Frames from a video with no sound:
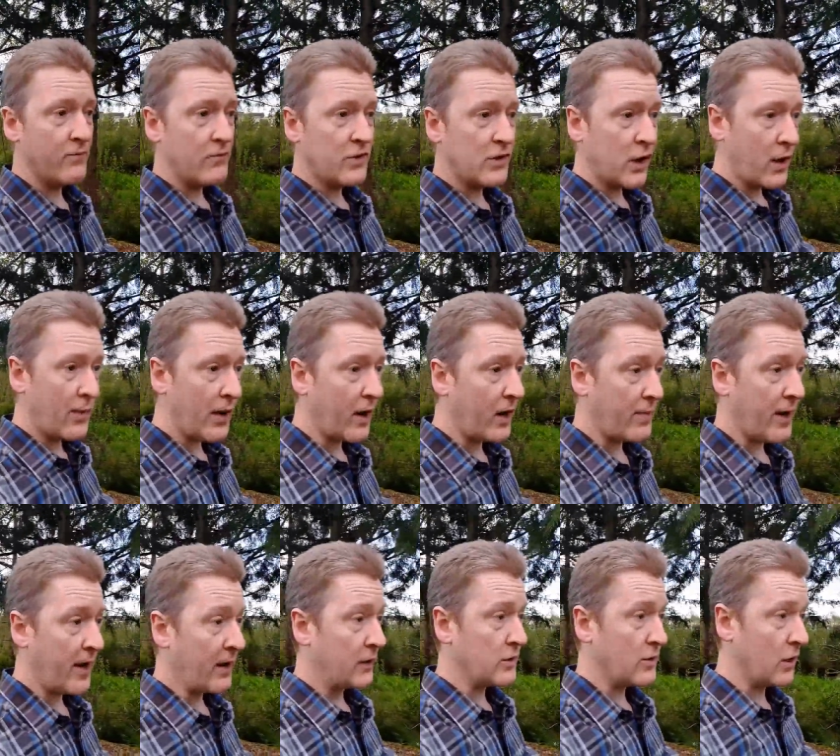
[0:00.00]
Sodium ion
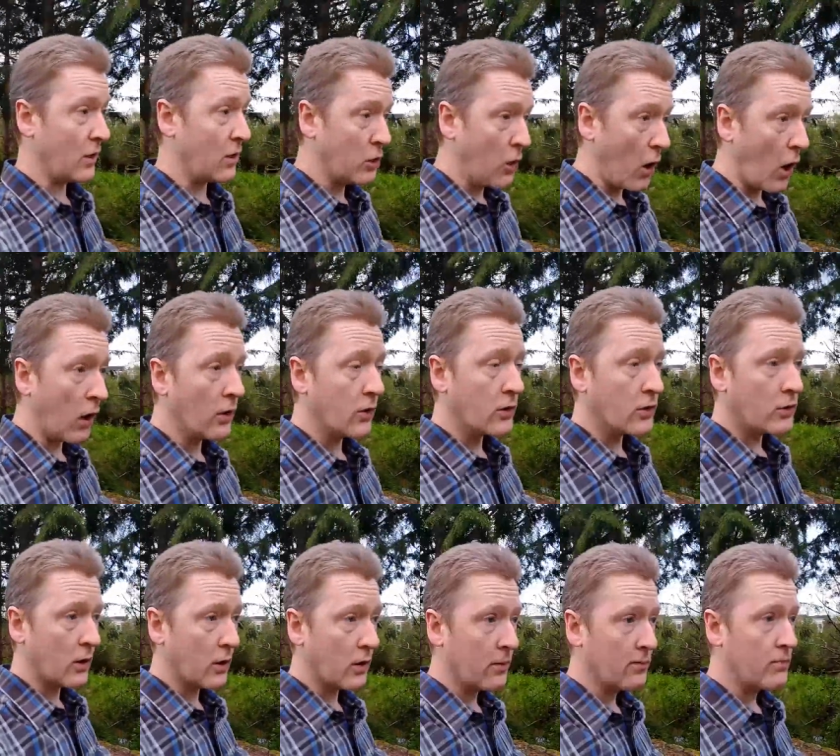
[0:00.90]
batteries are a longer
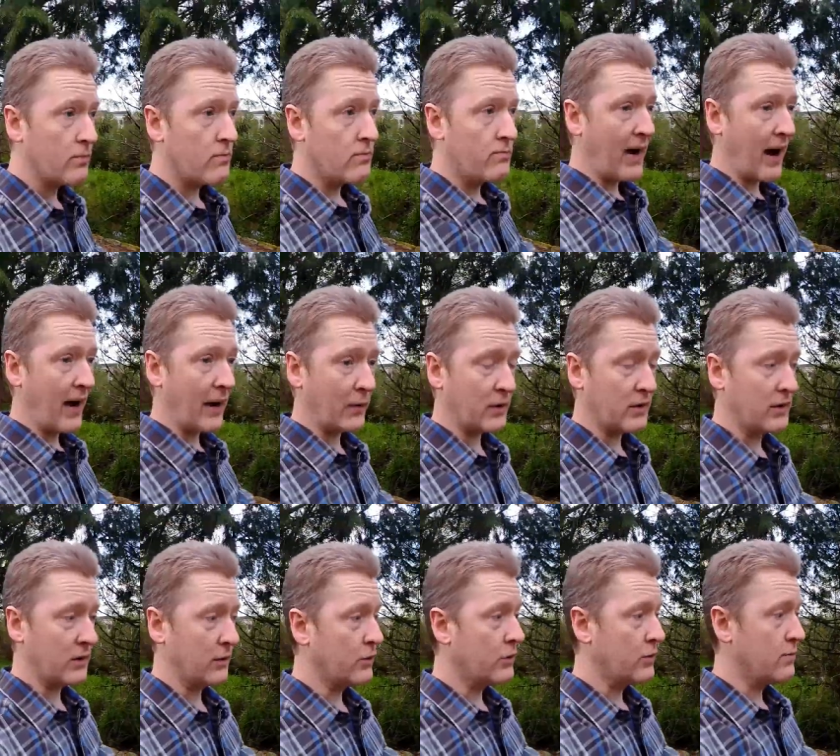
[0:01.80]
term battery
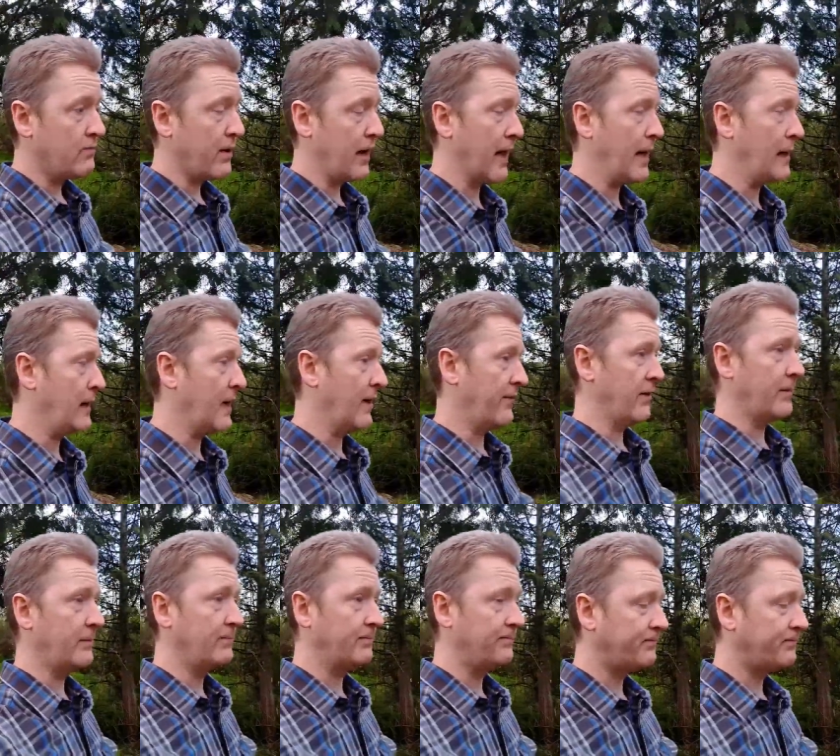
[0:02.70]
solution, but I love it.